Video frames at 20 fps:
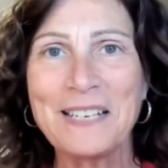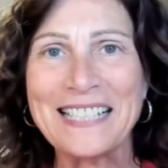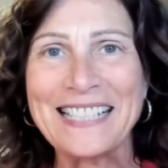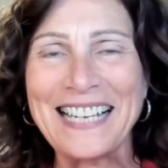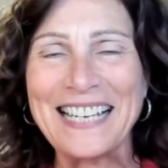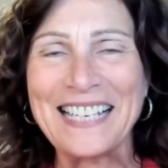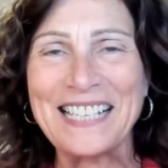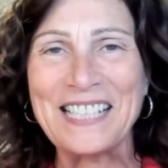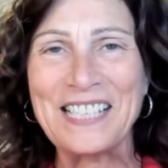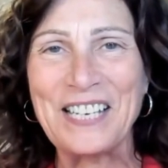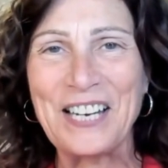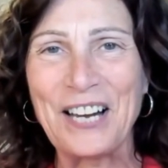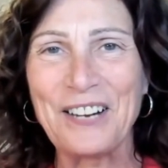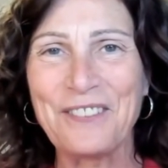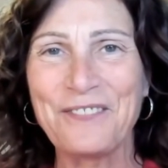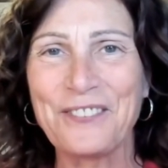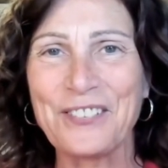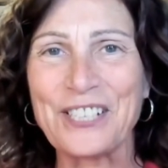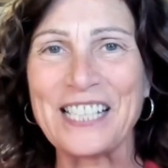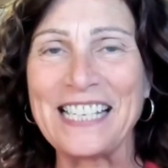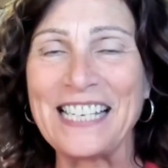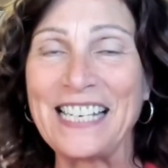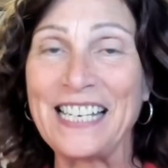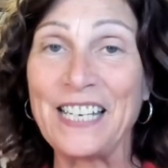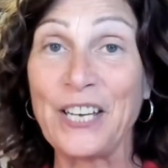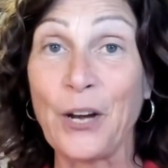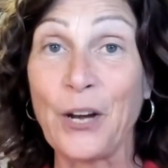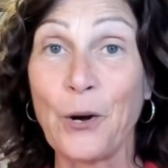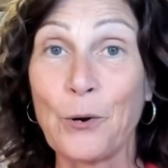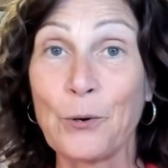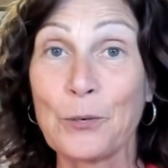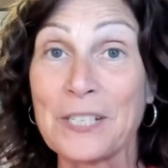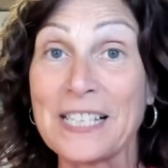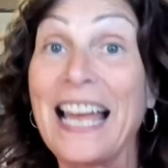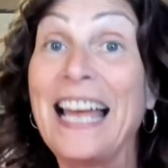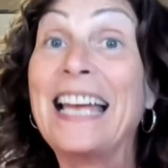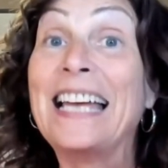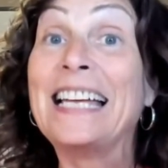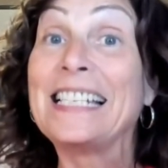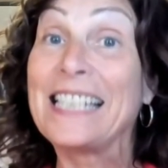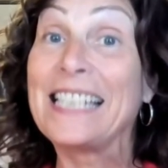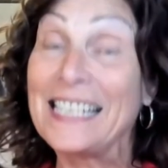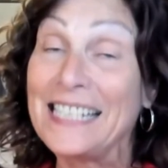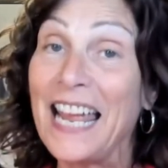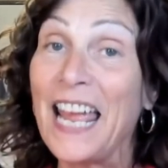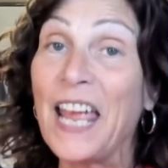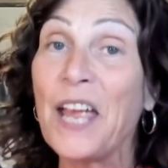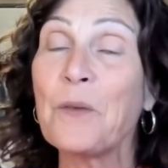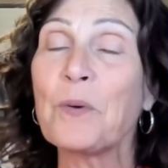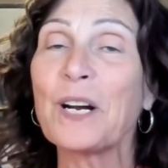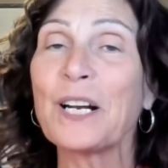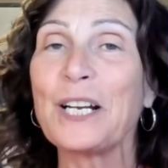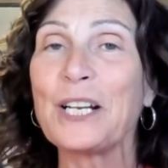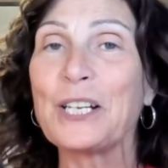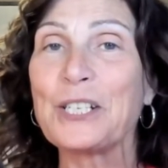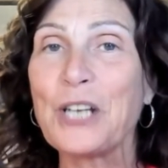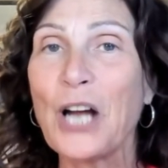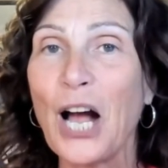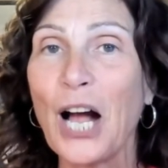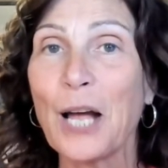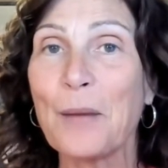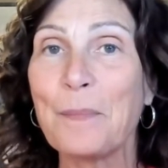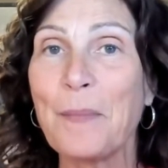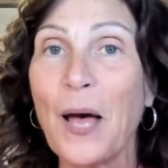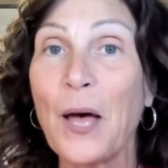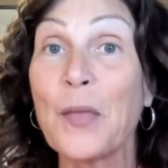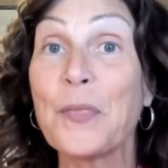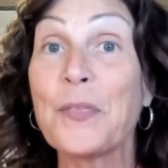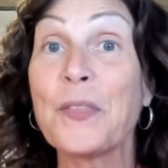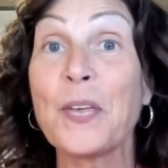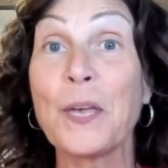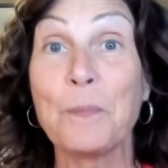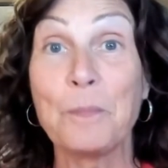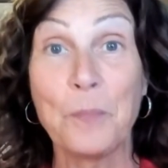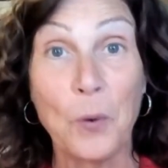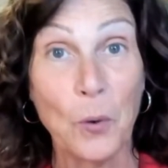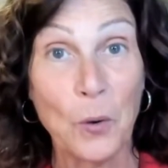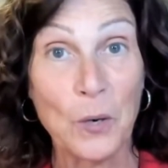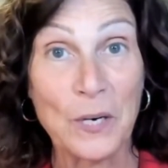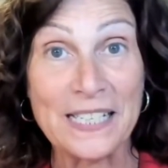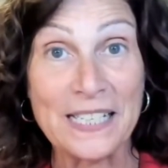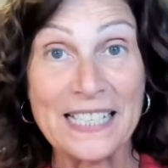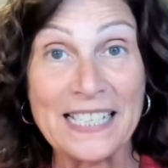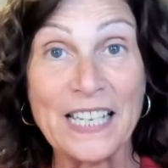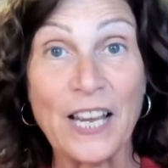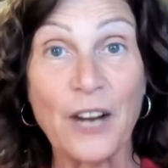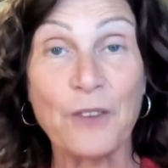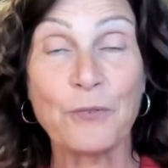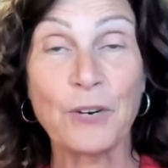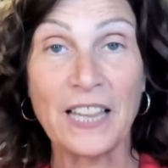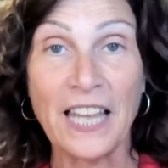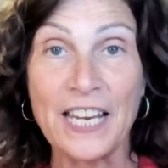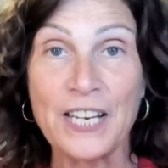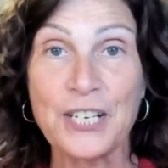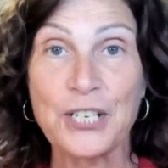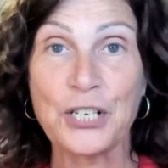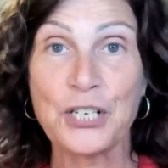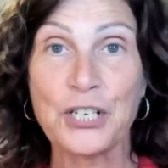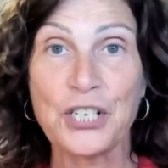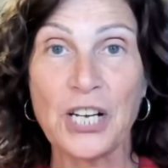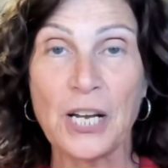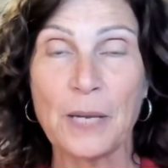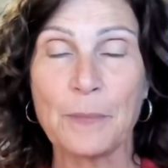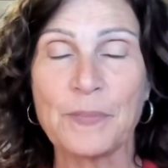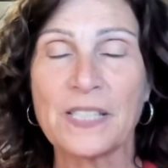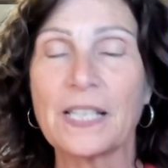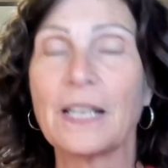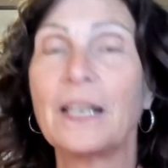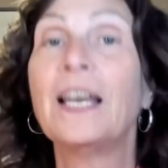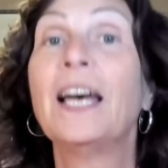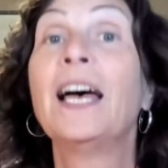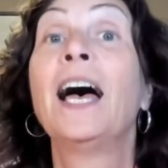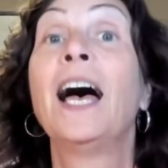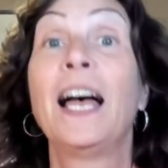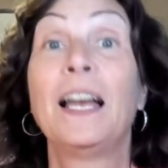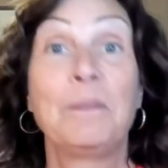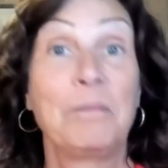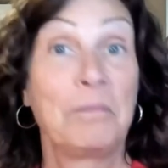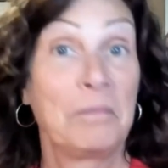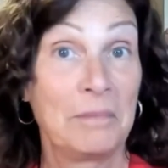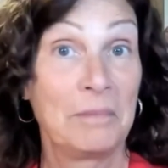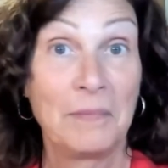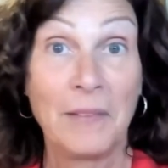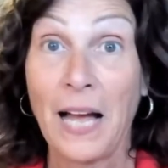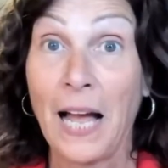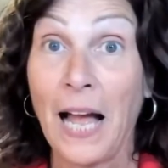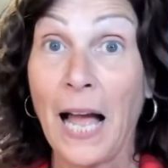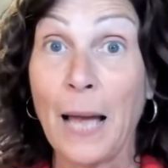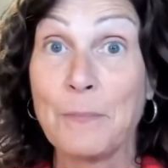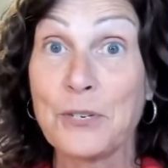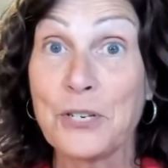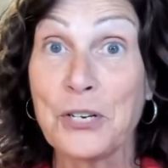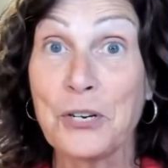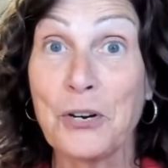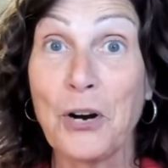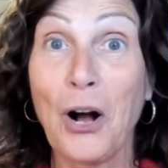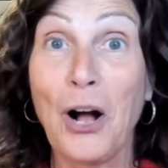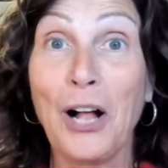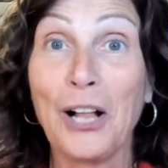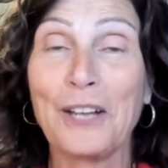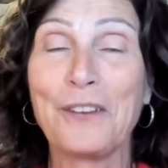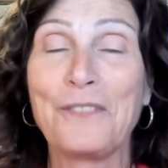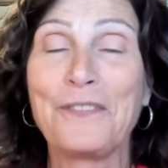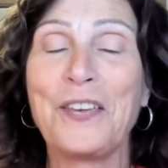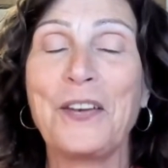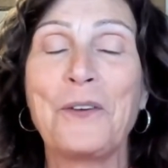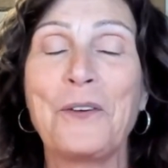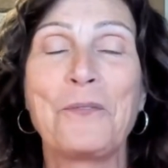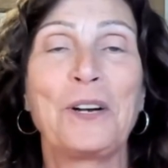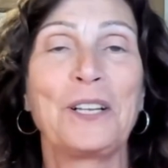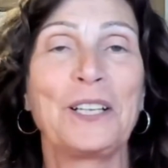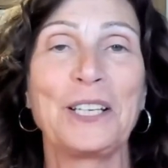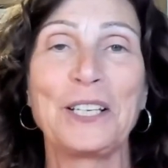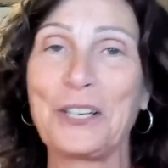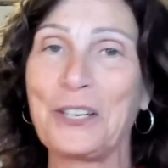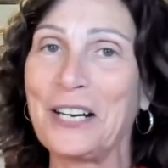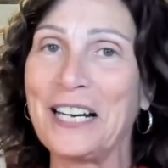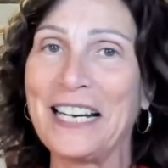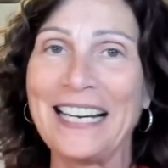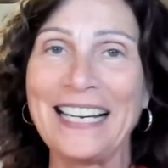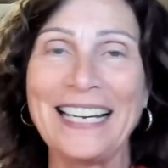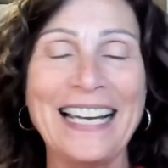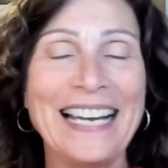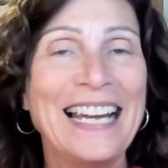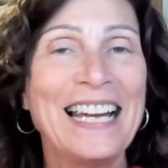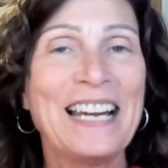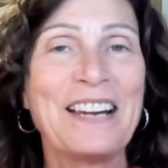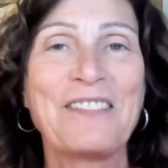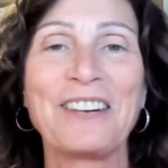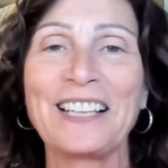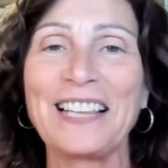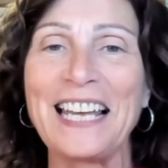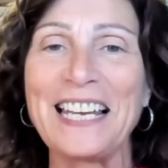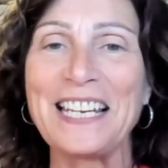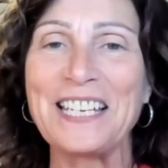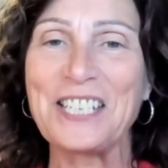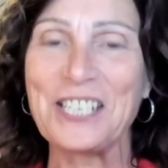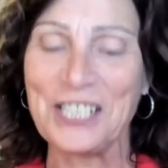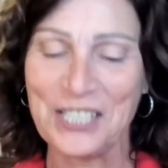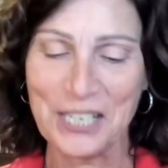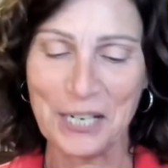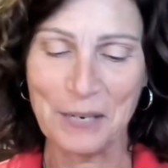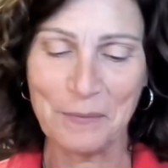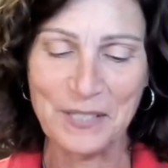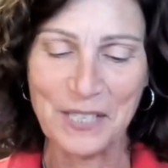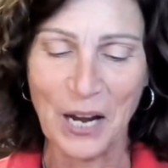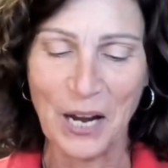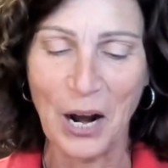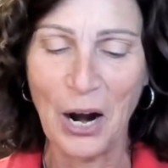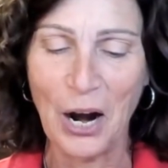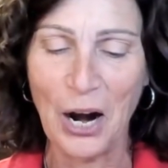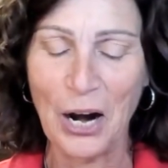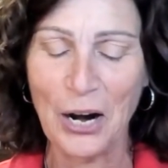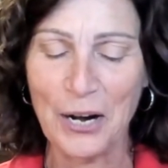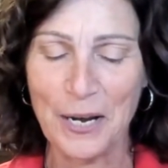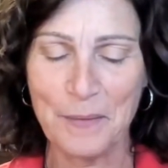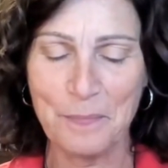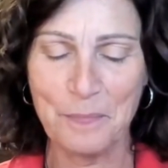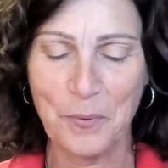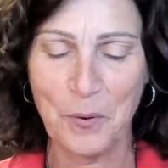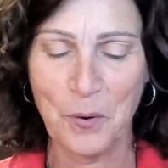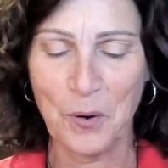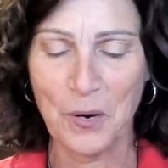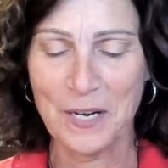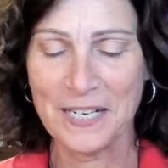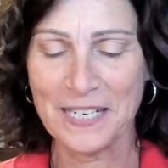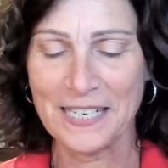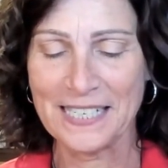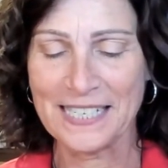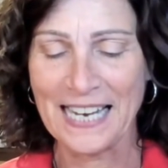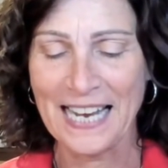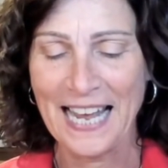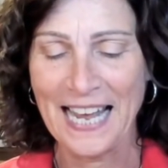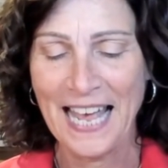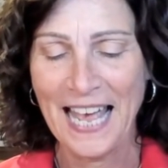to Sales Talk for CEOs. Today, we're going to talk about the importance of relationships. I'm sure all of you will agree, relationships are important.